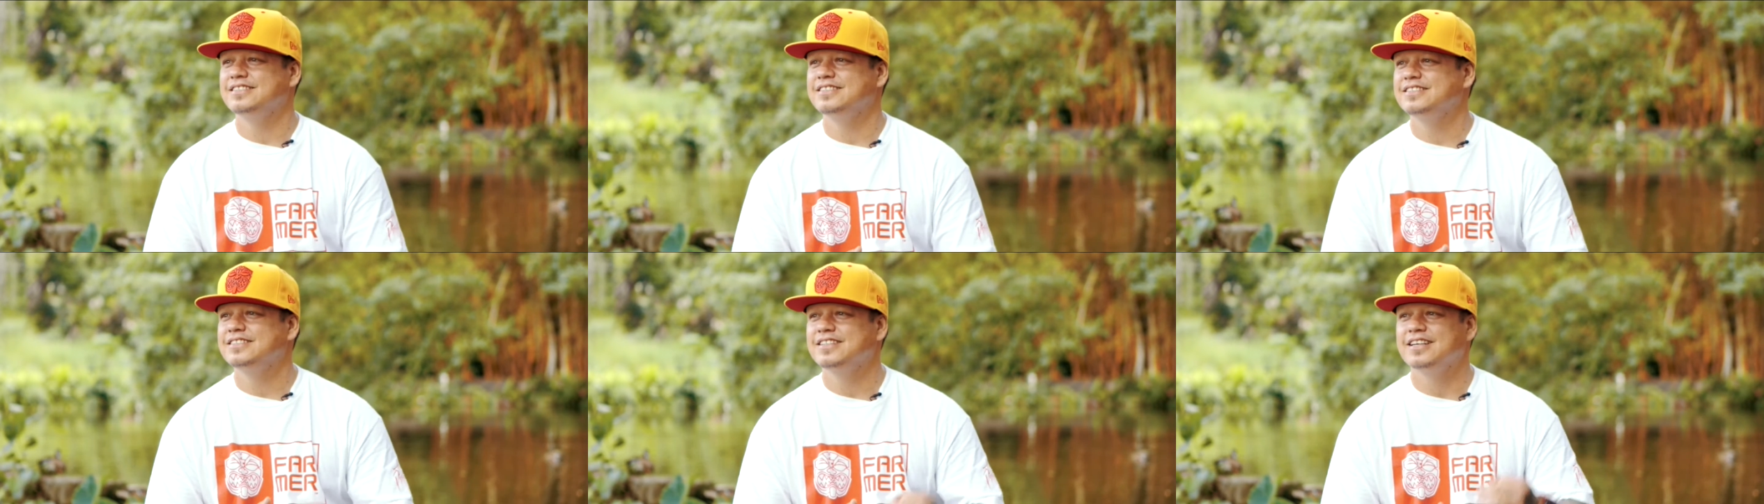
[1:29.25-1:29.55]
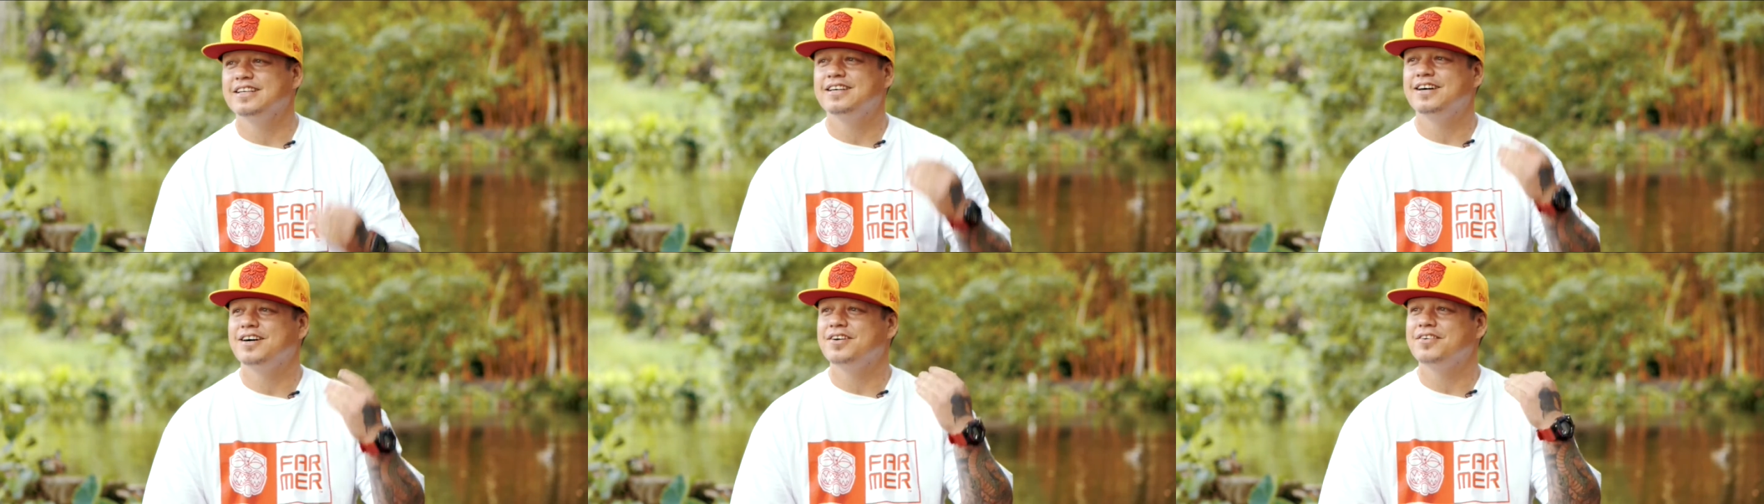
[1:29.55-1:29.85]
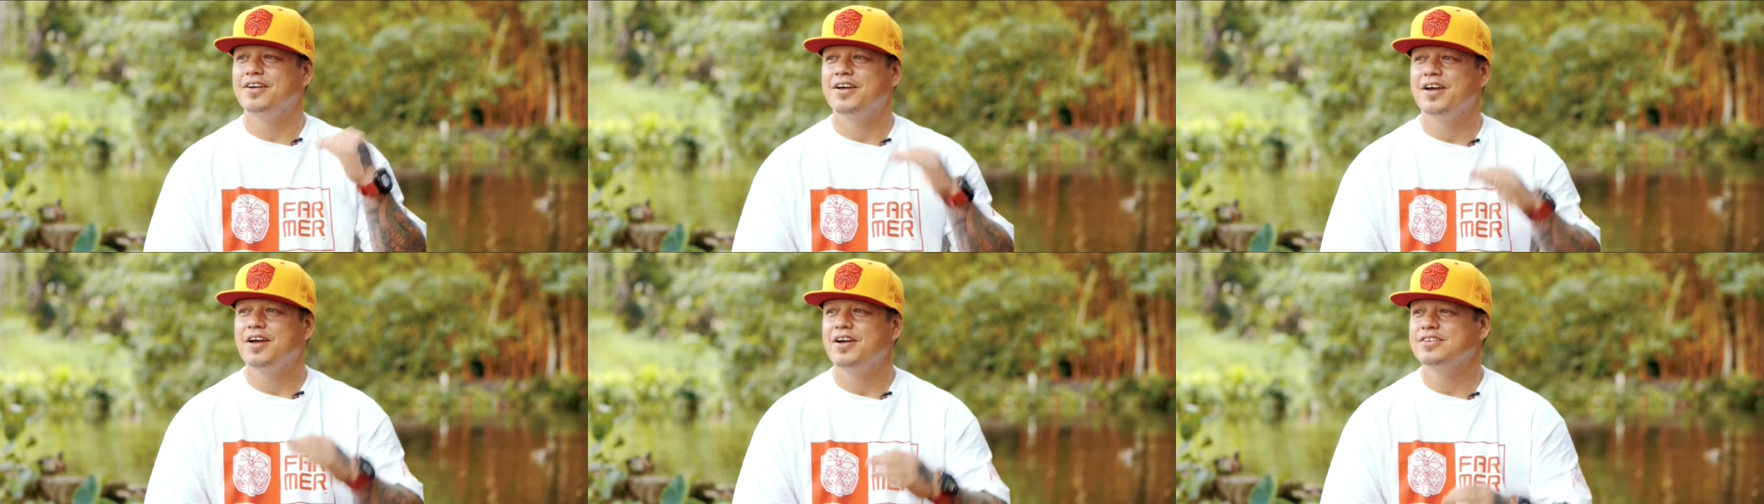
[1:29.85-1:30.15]
She just had cut
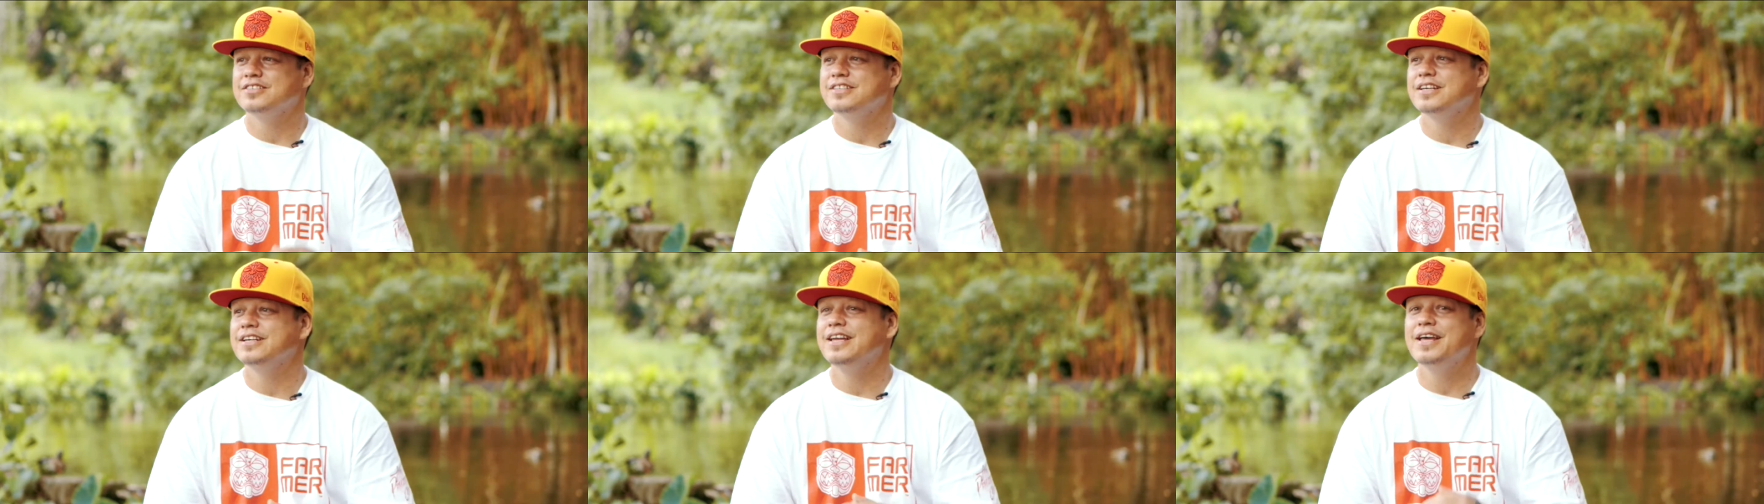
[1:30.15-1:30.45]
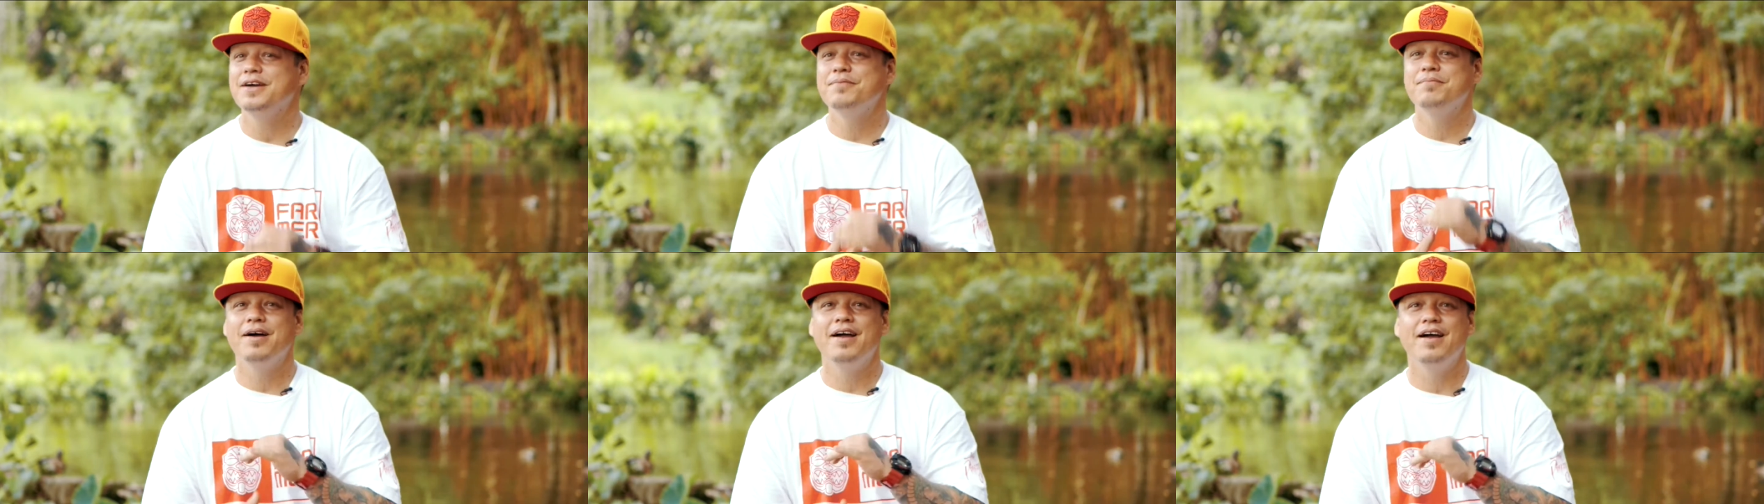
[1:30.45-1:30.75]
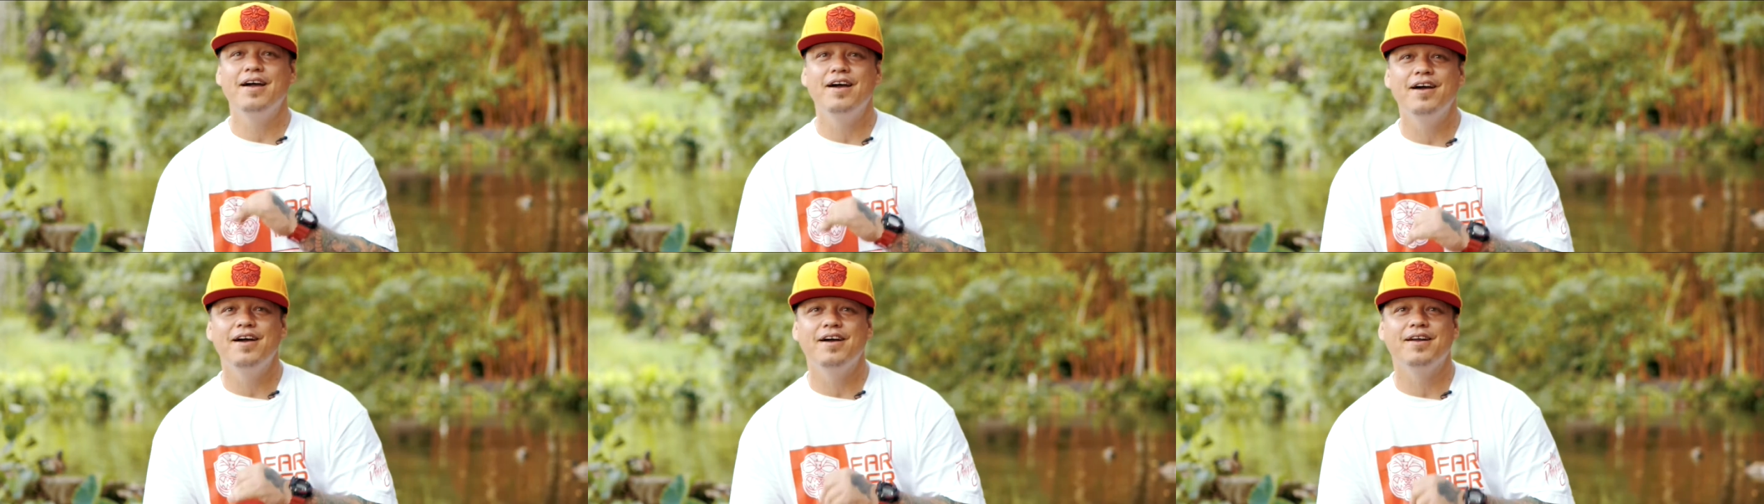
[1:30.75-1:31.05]
her hair. She's like, look at my
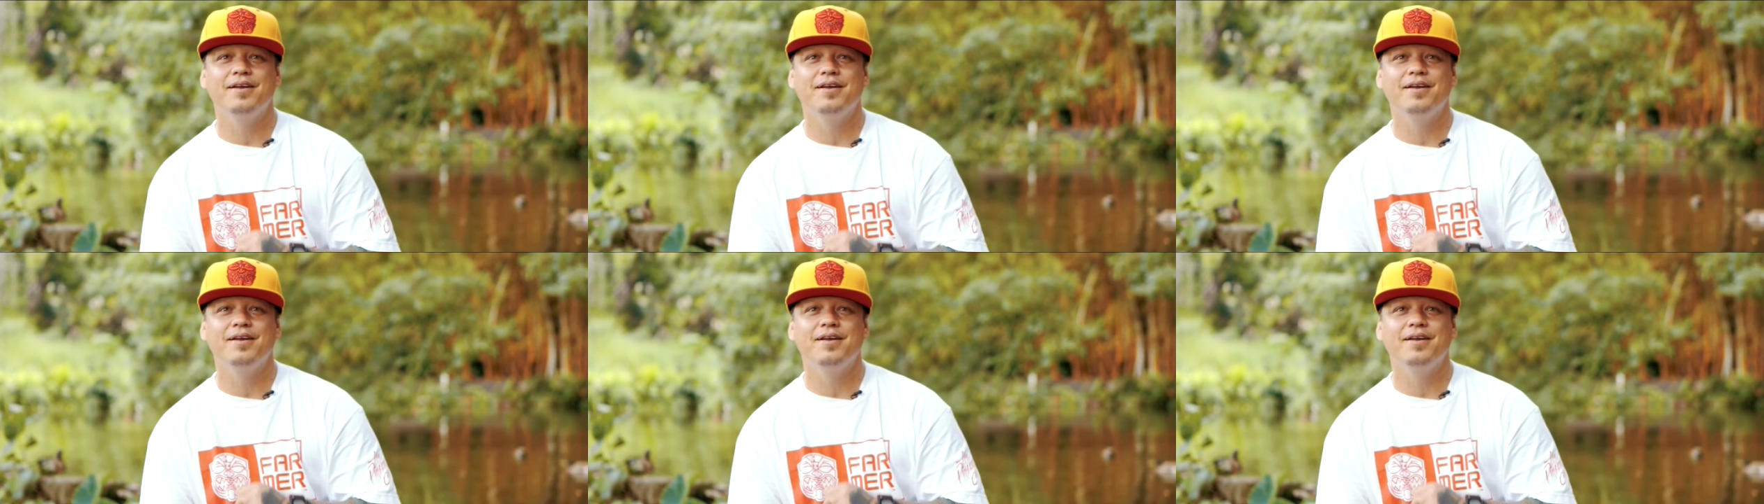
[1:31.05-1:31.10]
hair.